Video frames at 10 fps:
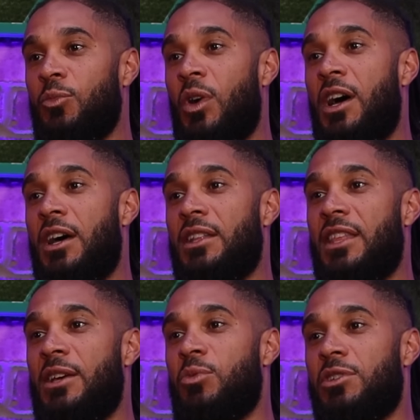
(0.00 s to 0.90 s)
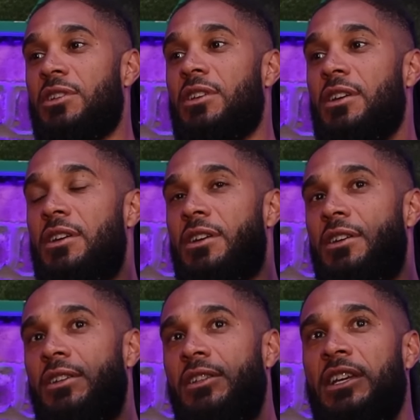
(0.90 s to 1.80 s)
where they was
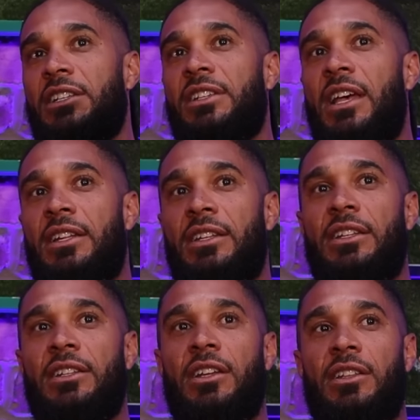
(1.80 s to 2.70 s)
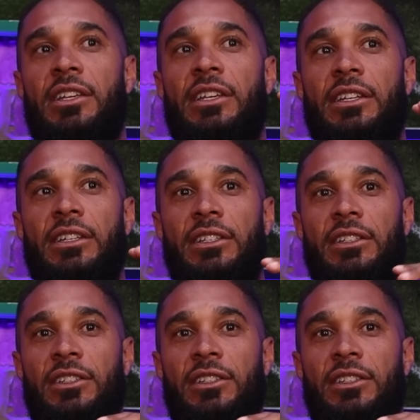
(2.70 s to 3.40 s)
they said that the